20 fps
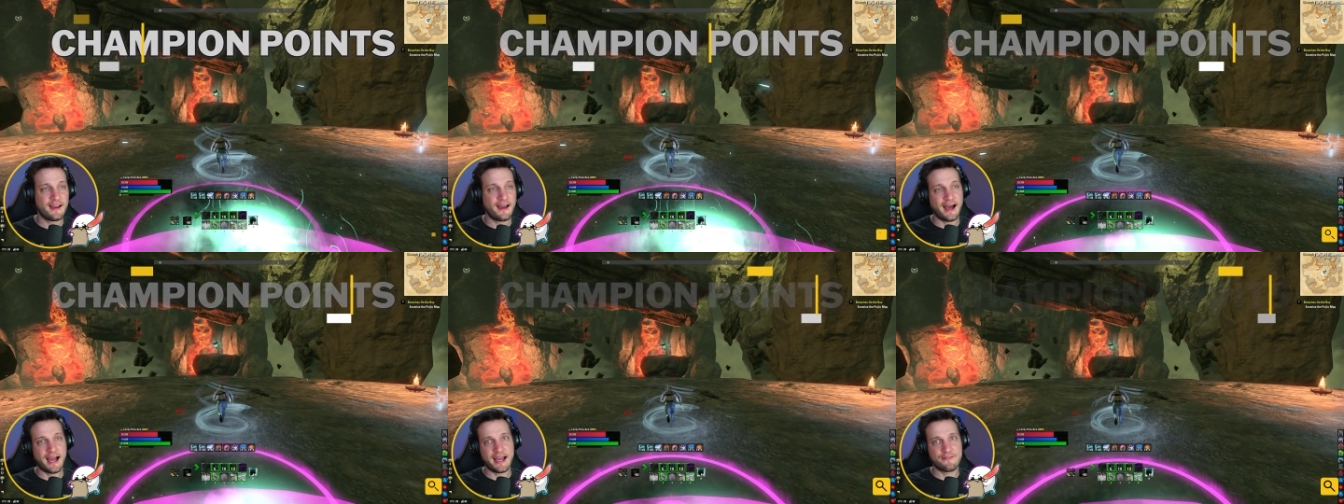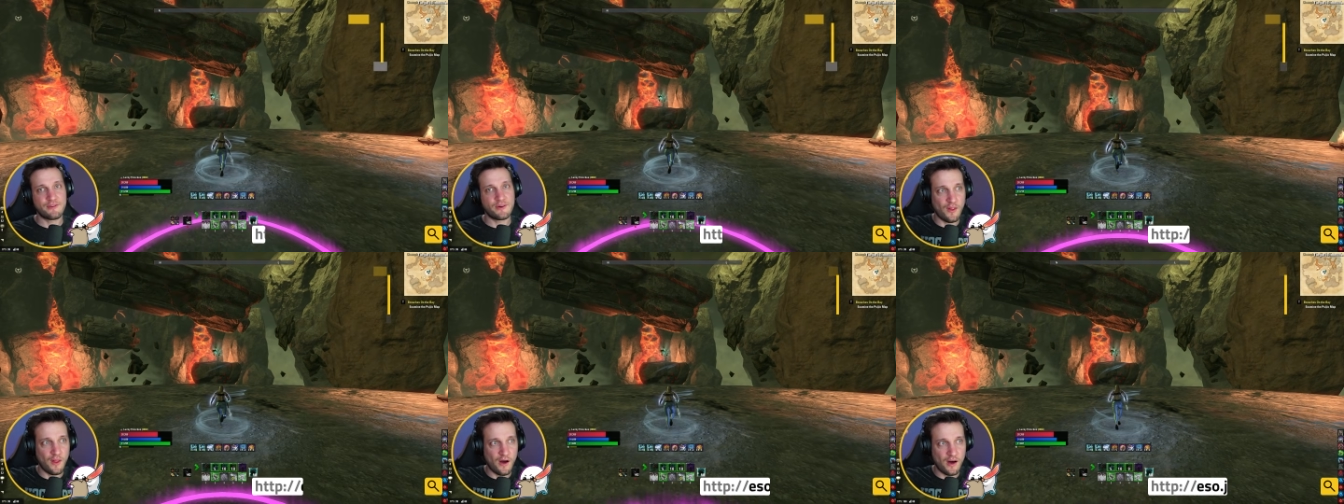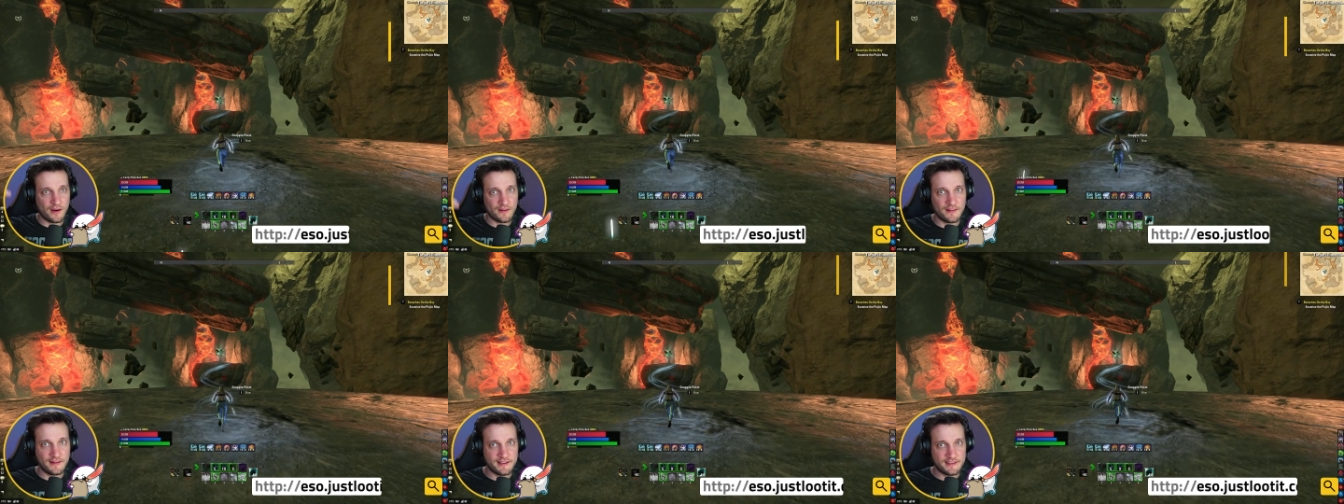I have a
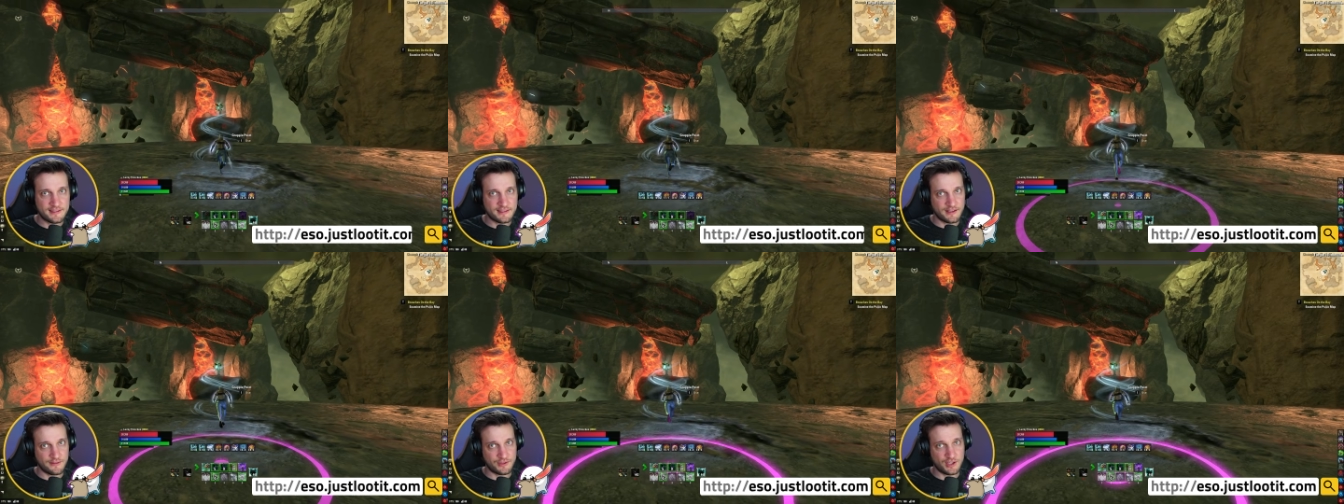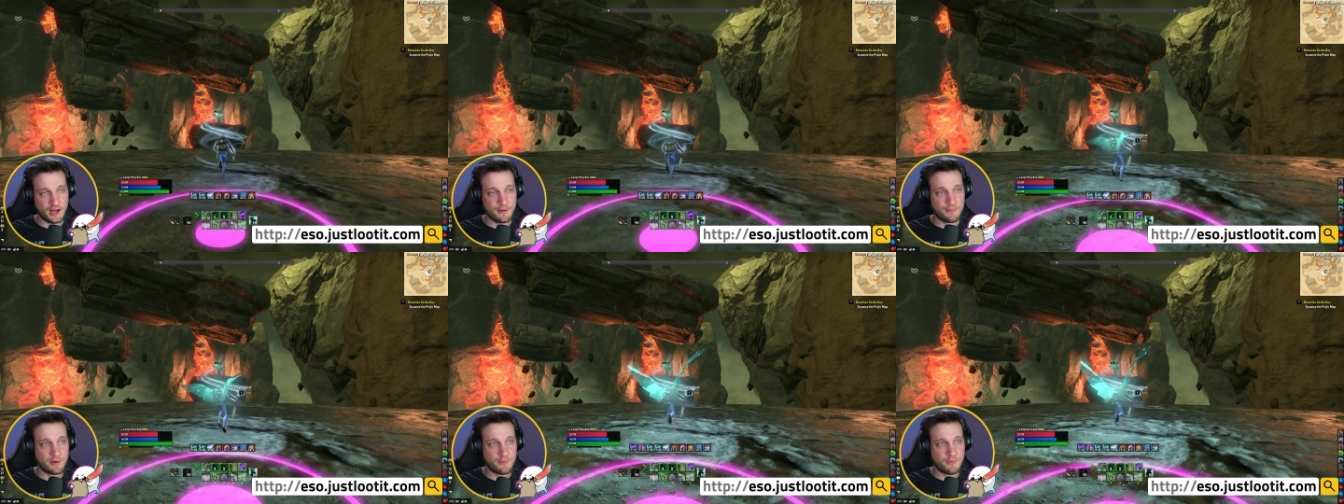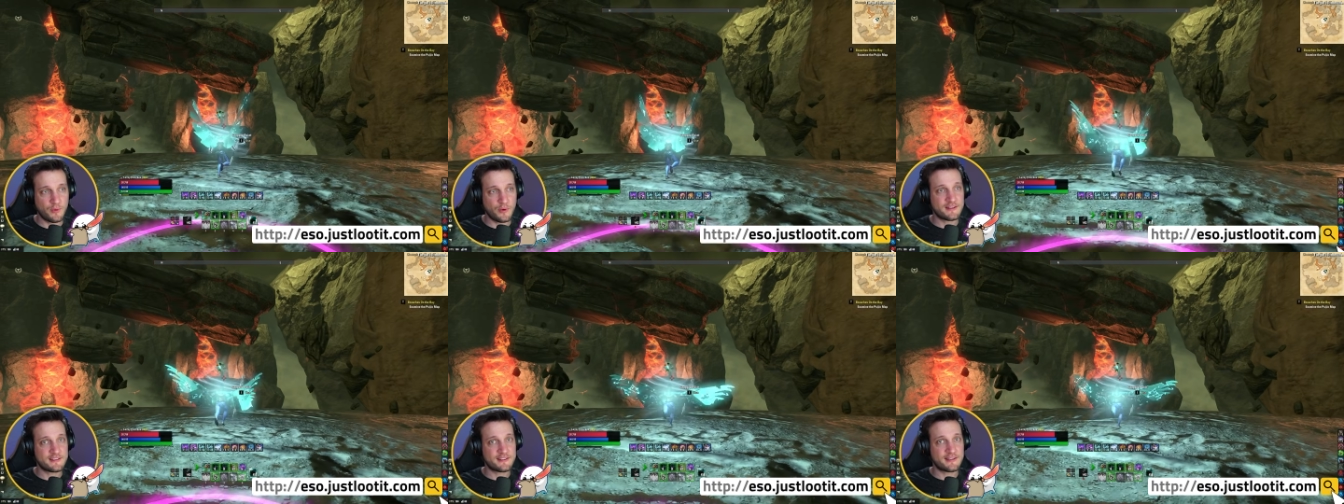long list of champion
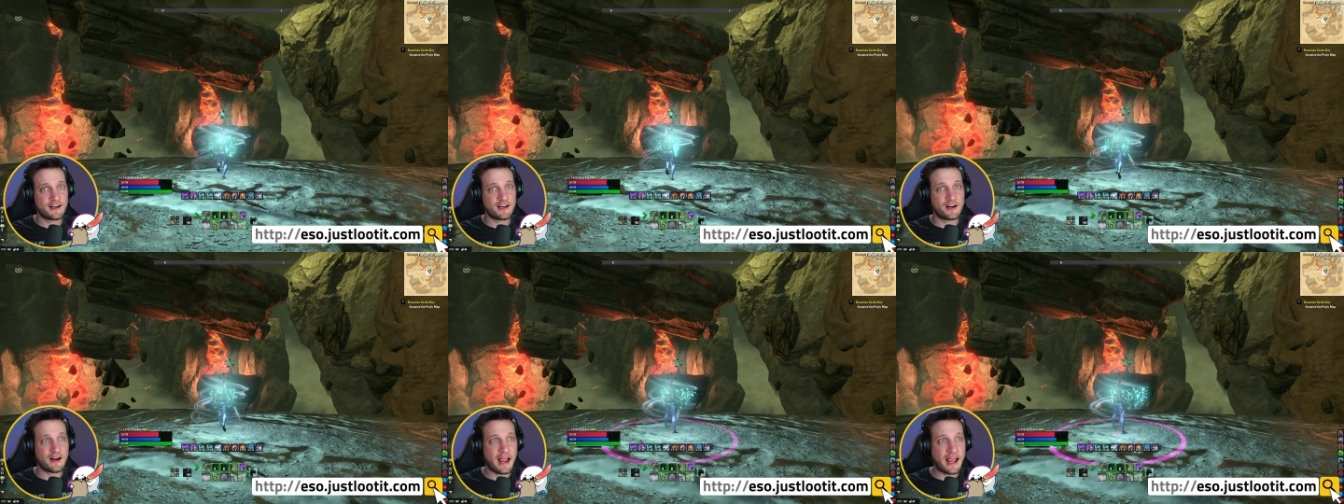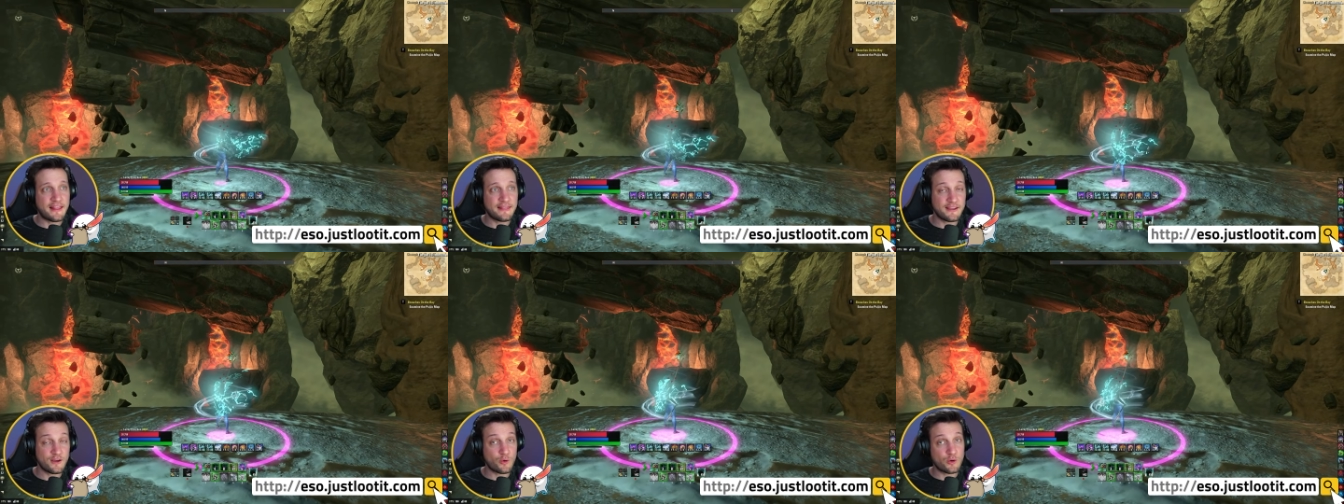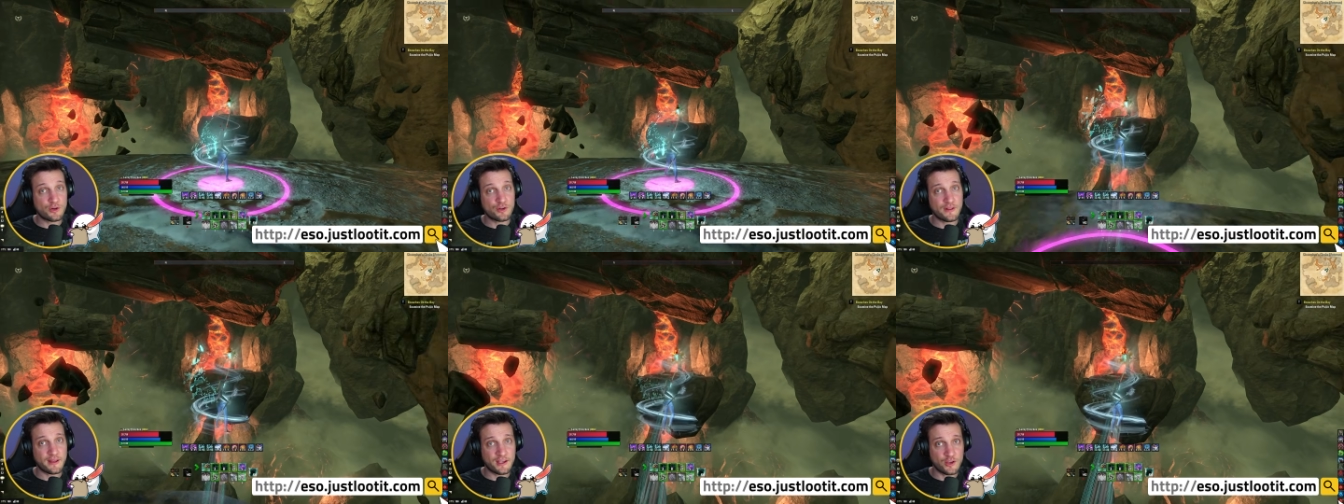points there and the
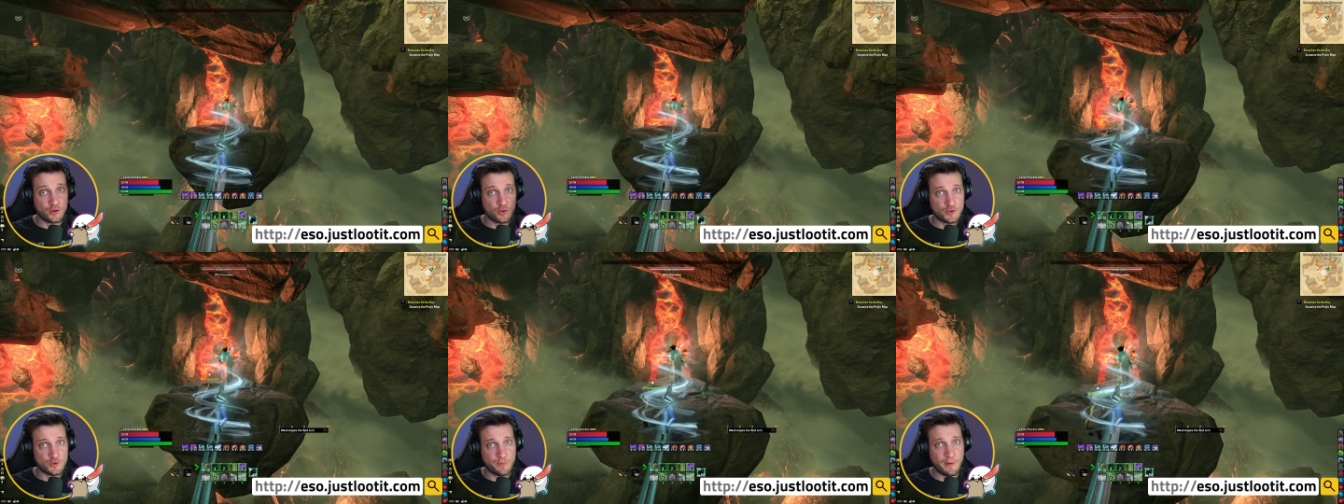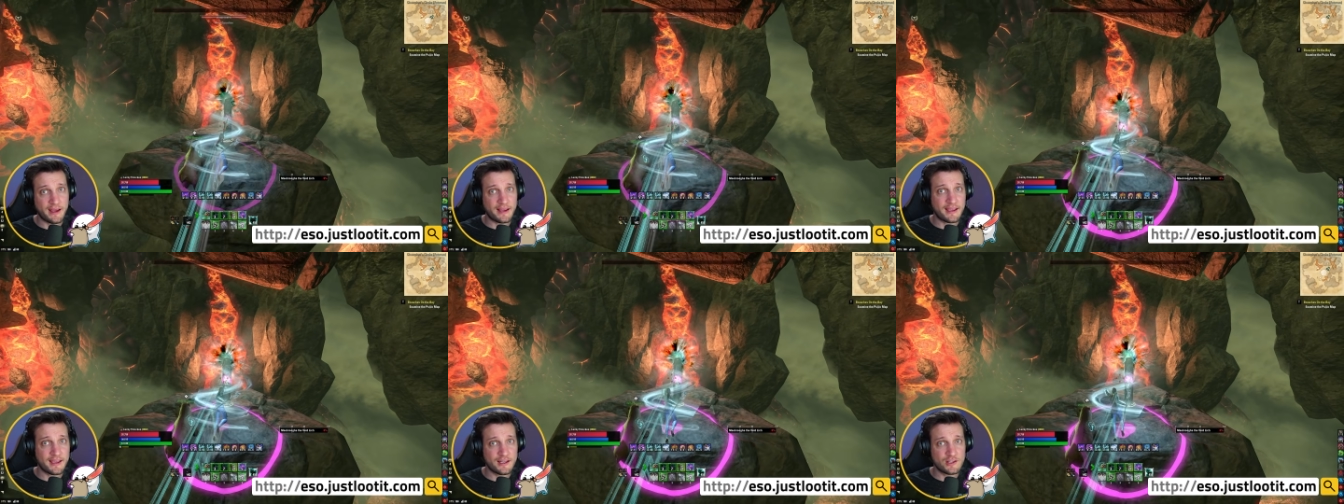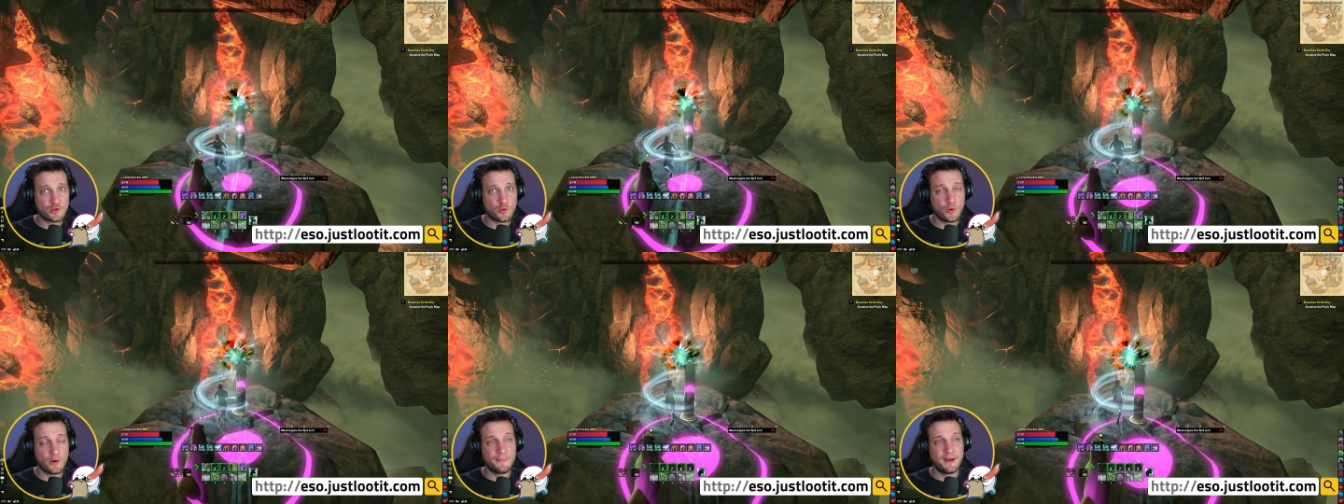order that you spec
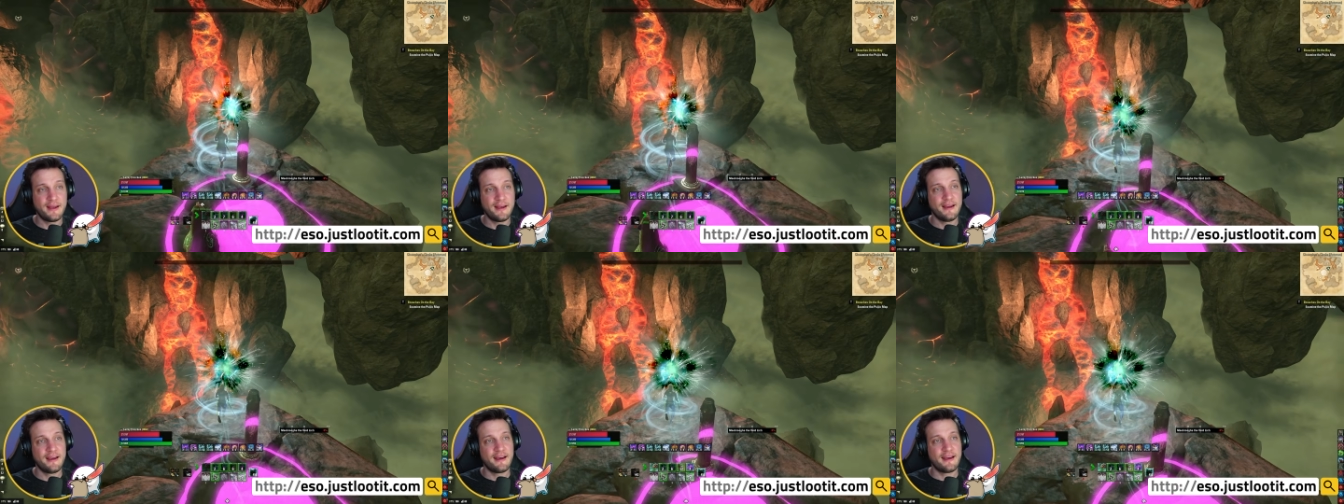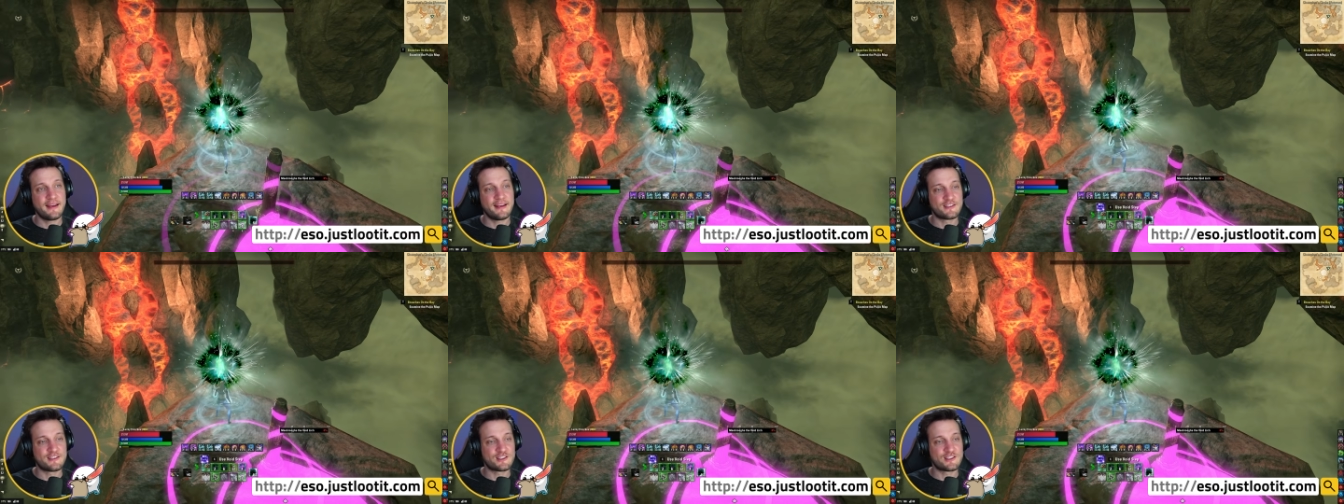into them. It's